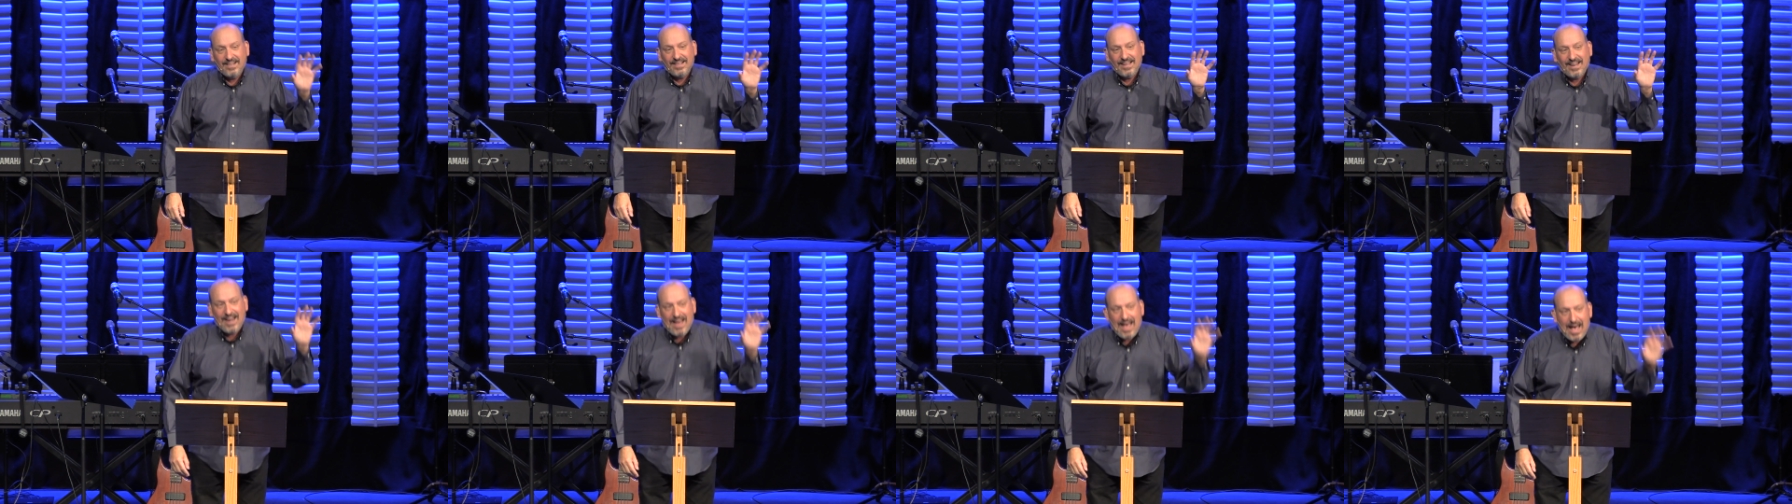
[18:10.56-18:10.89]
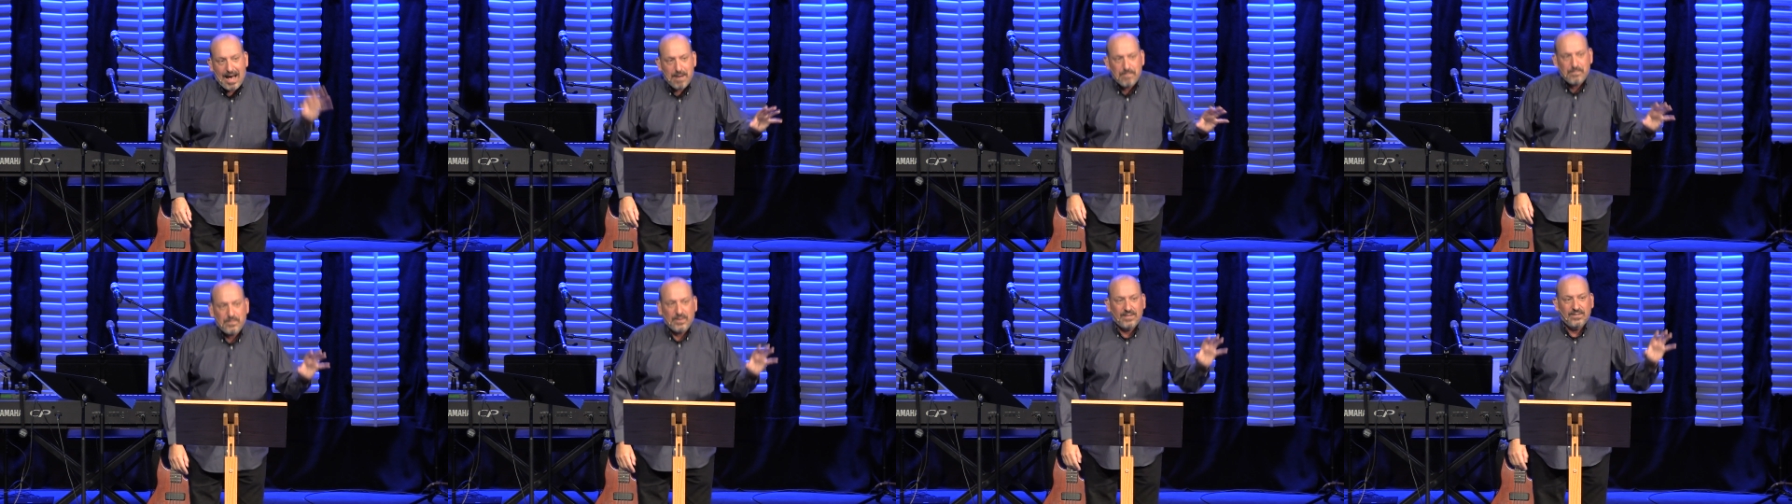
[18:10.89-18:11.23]
that
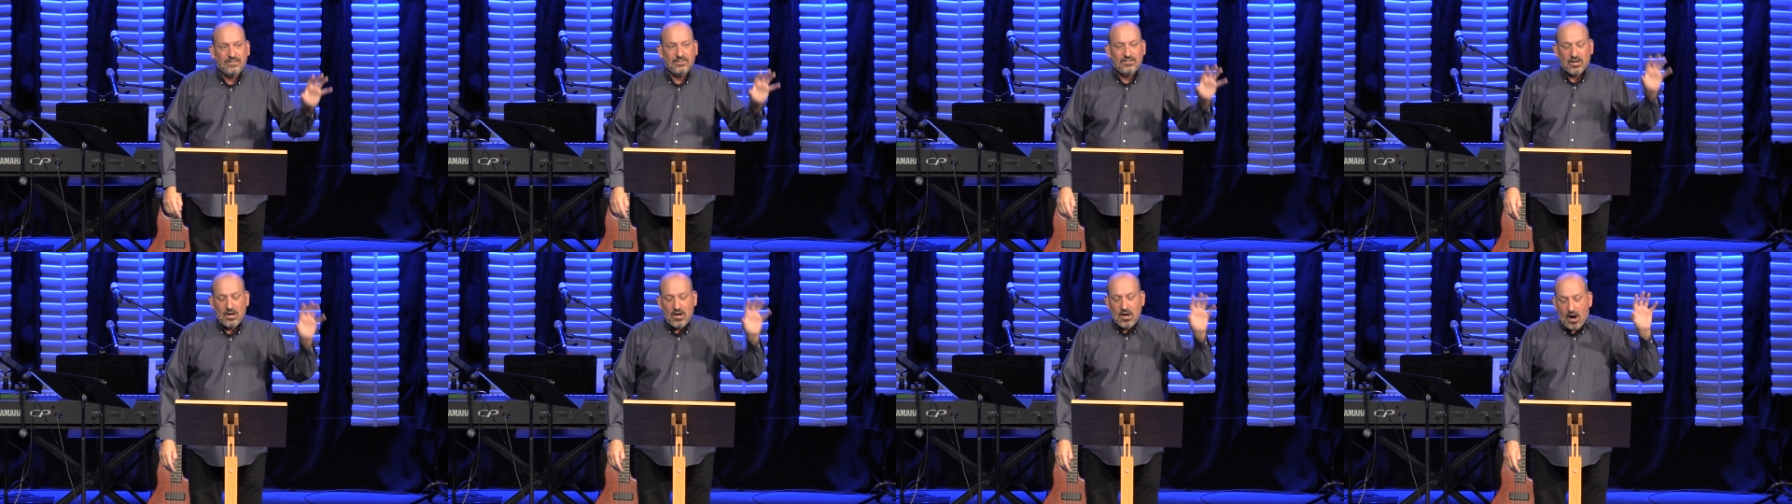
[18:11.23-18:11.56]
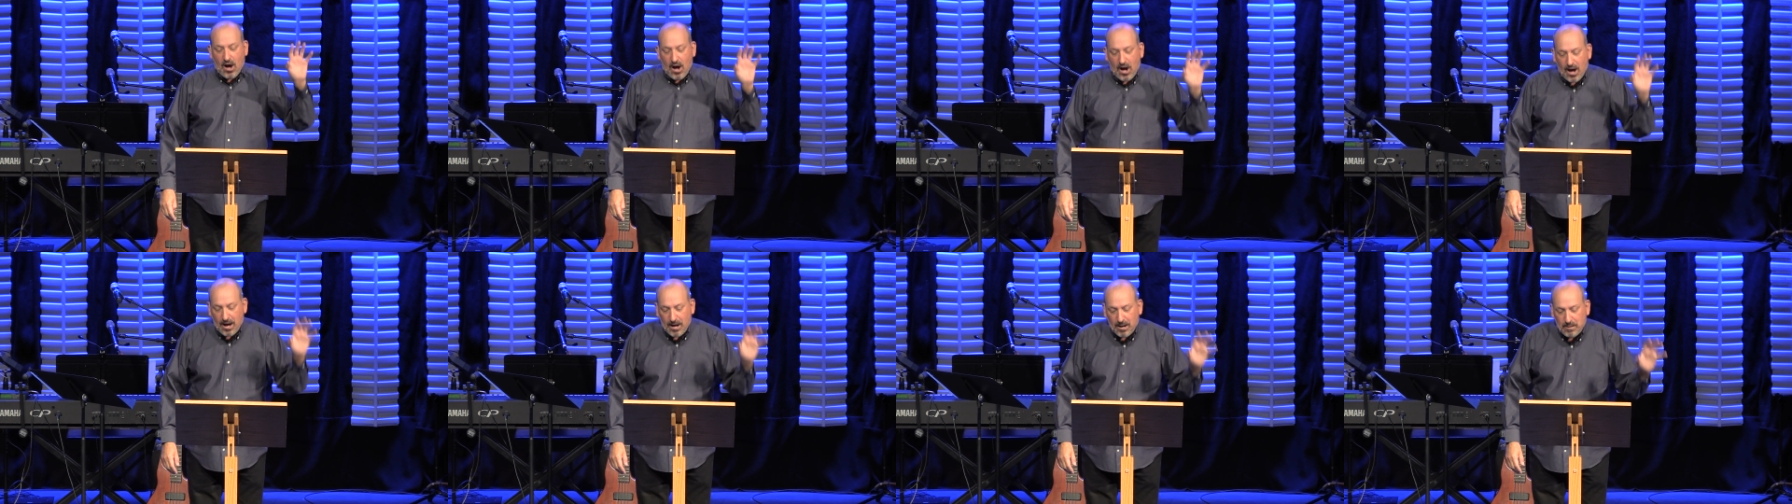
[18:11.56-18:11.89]
happens
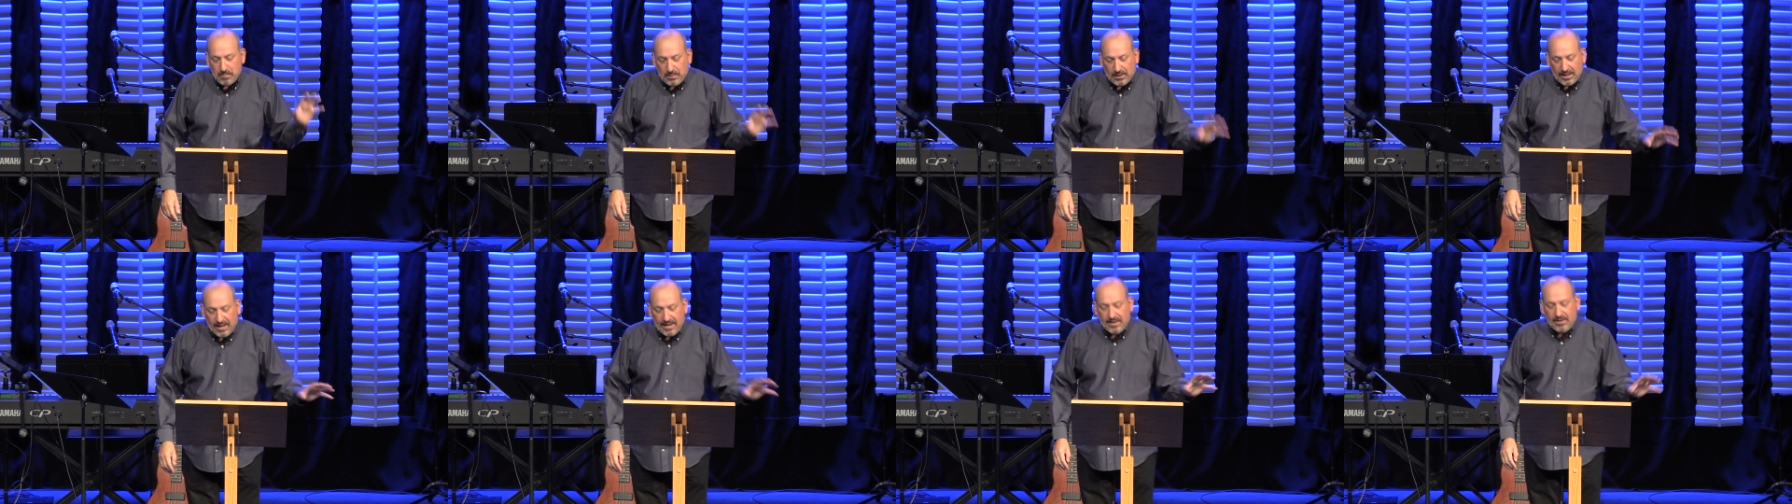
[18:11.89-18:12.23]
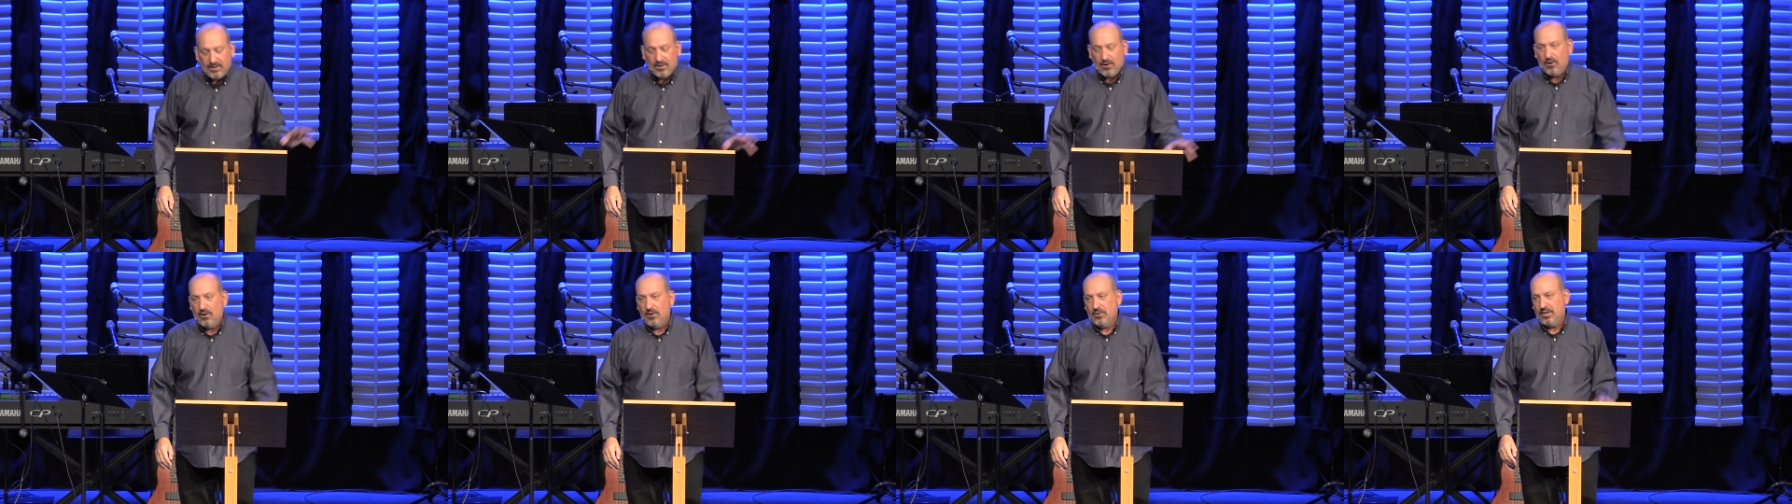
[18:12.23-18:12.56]
on
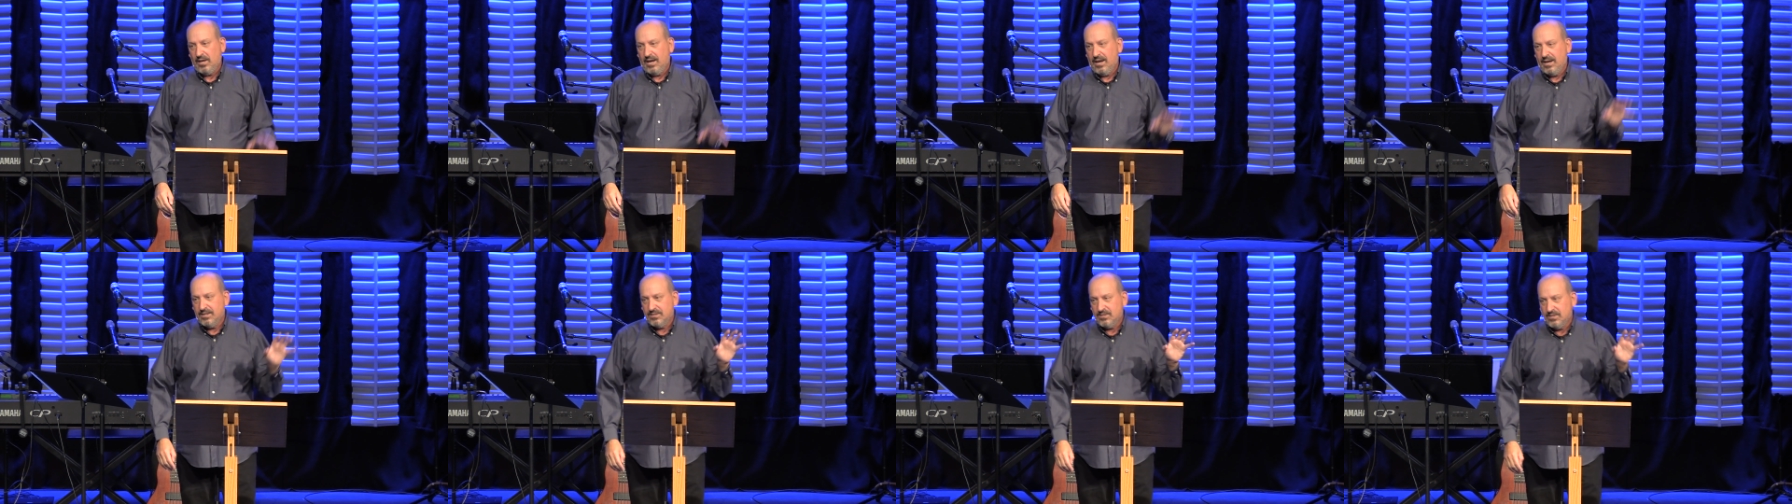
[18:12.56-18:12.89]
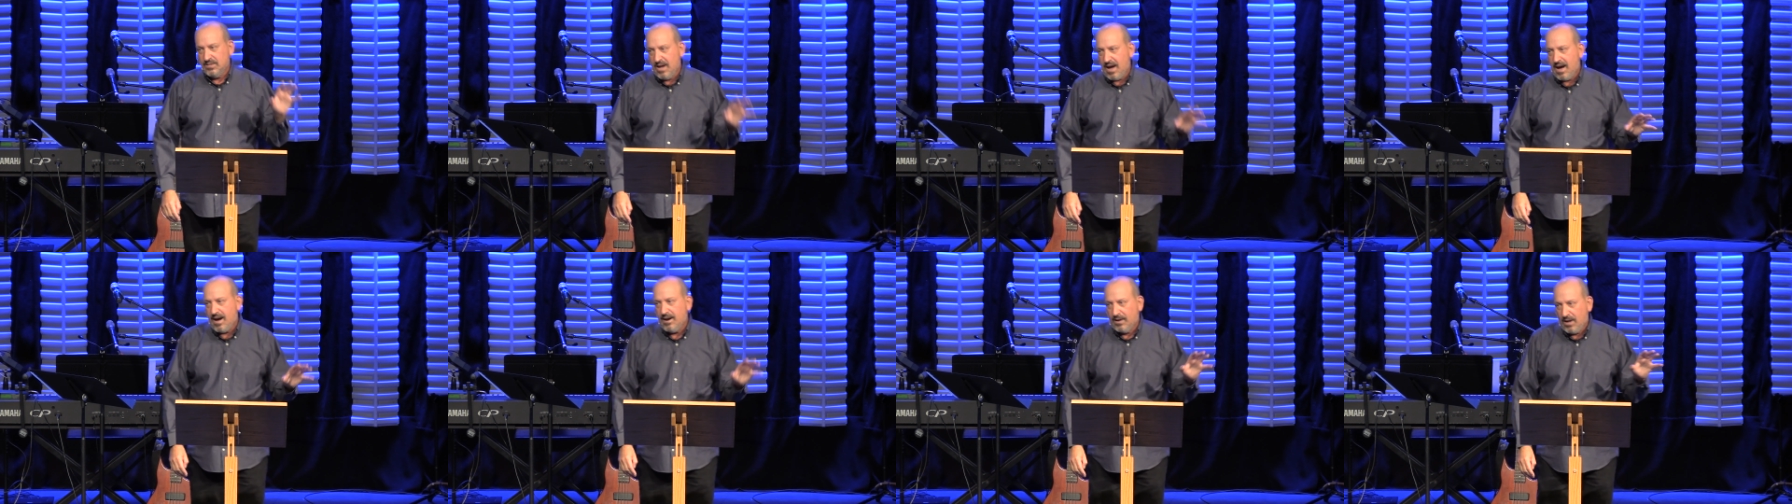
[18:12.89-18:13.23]
planet Earth is
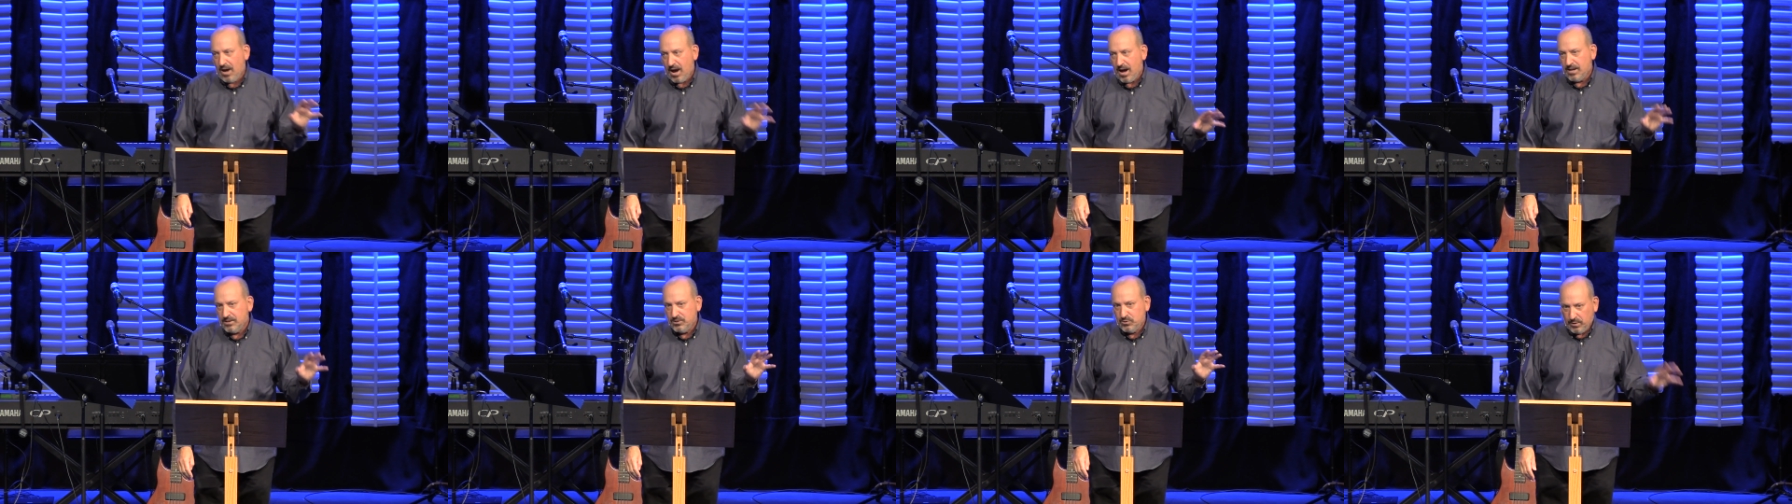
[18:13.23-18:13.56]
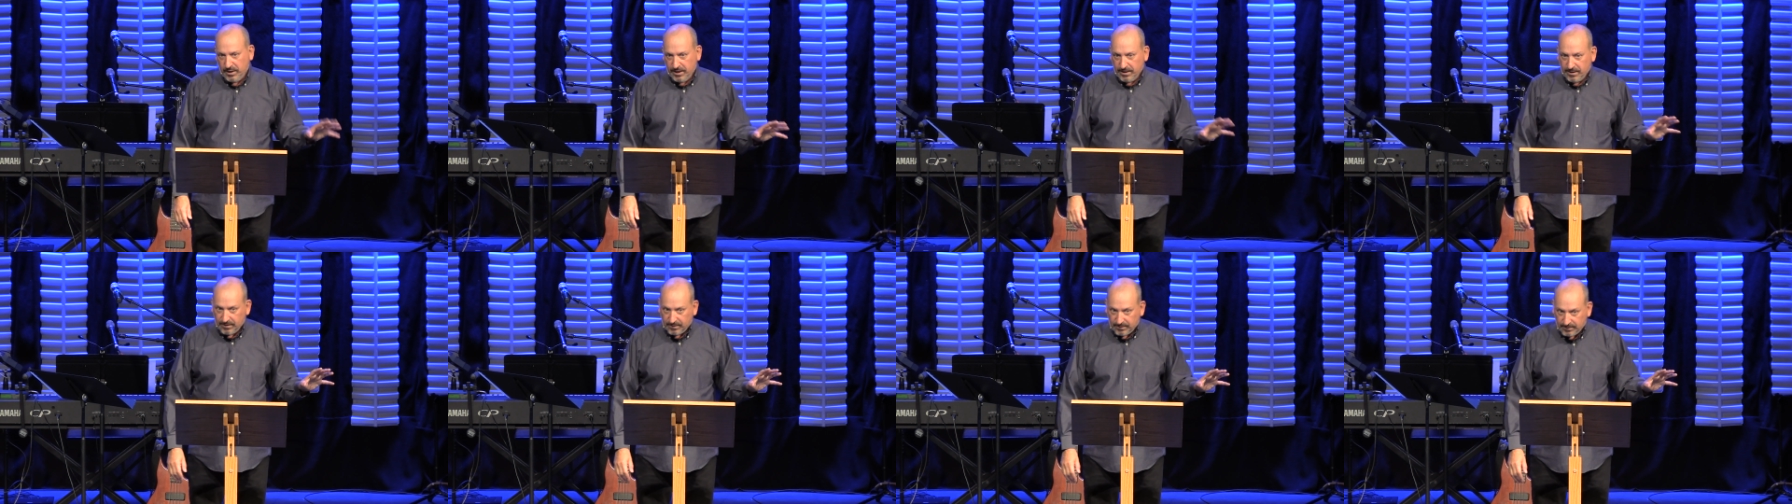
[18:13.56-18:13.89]
not God's
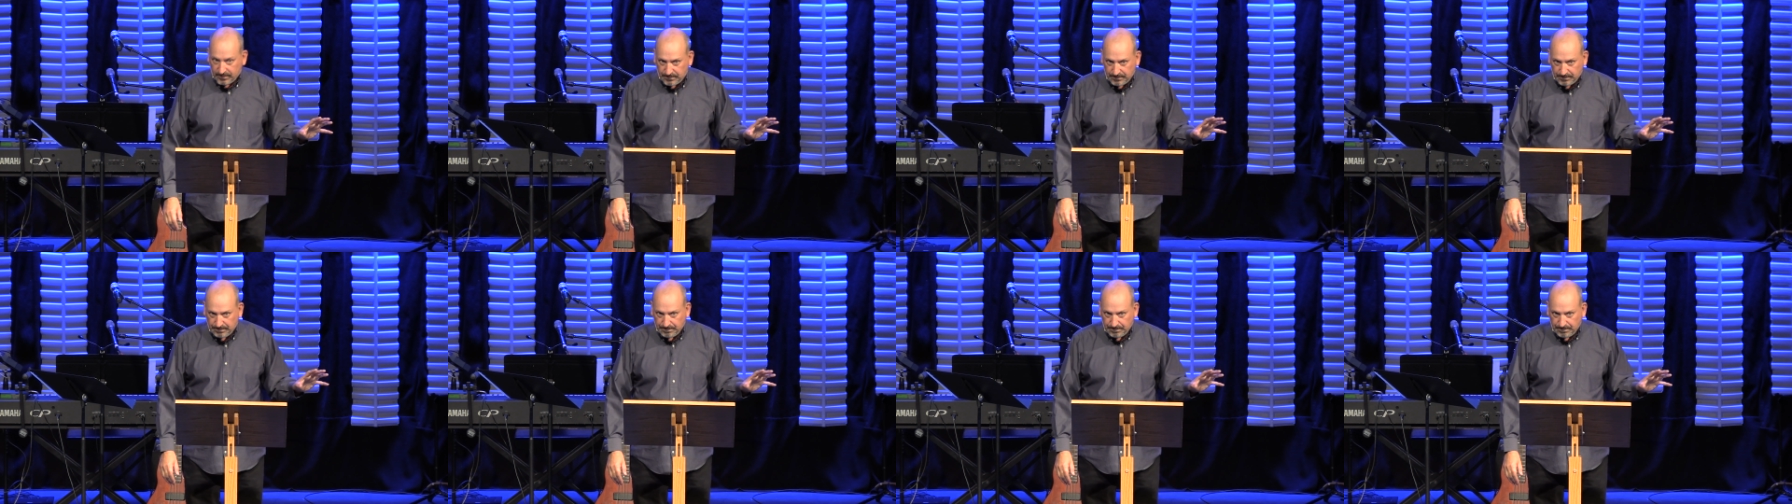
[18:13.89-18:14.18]
will.